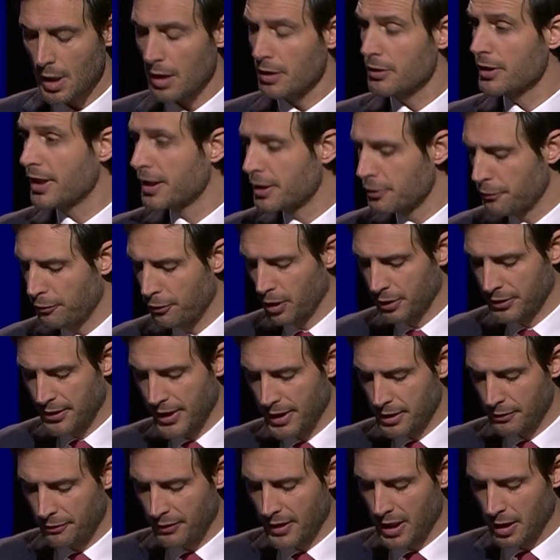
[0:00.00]
They followed
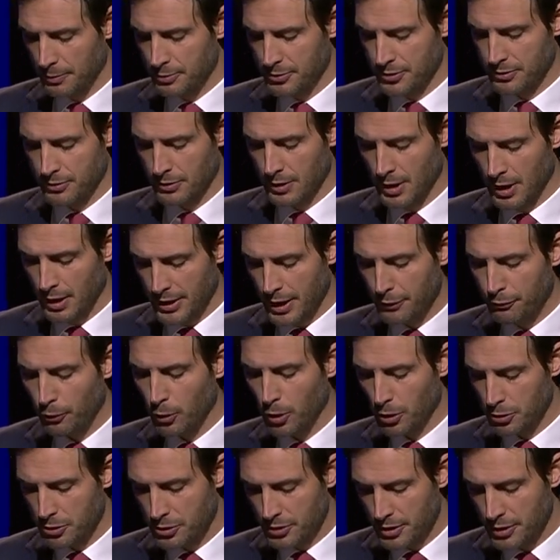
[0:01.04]

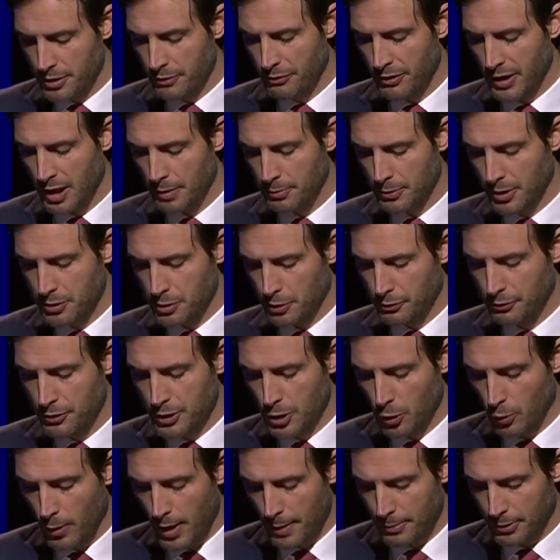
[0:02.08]
the development of
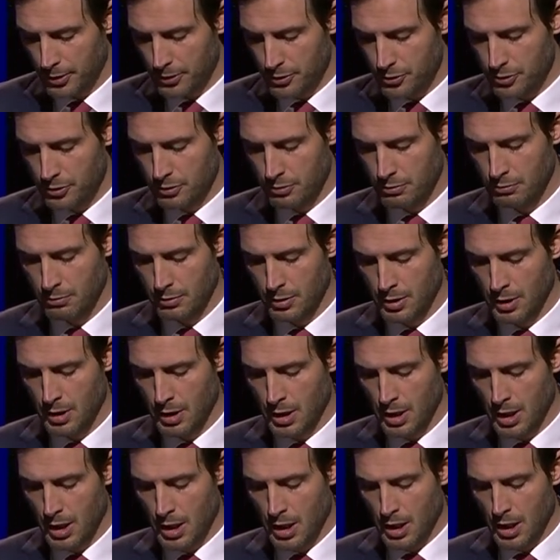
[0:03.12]
new weapons,
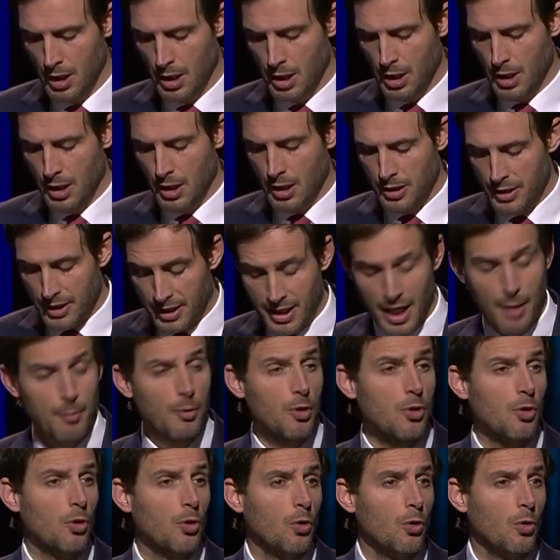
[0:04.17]
the
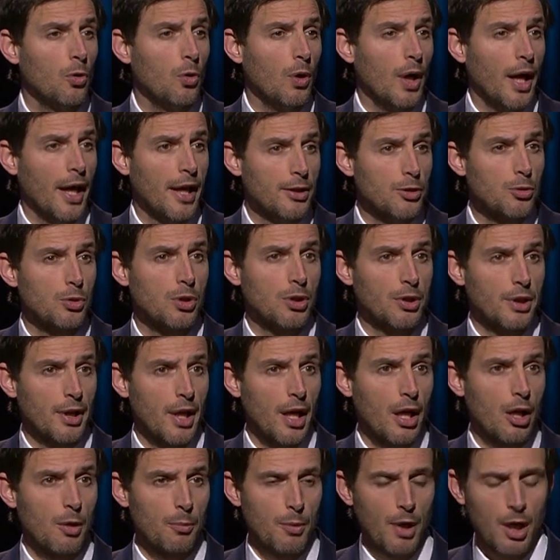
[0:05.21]
chemical and nuclear
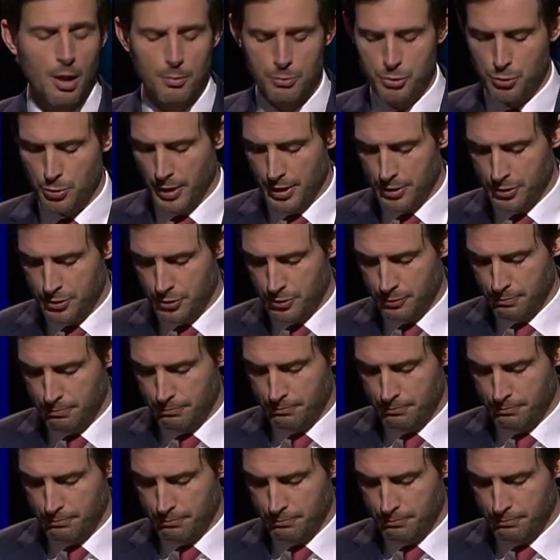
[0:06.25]
arms race,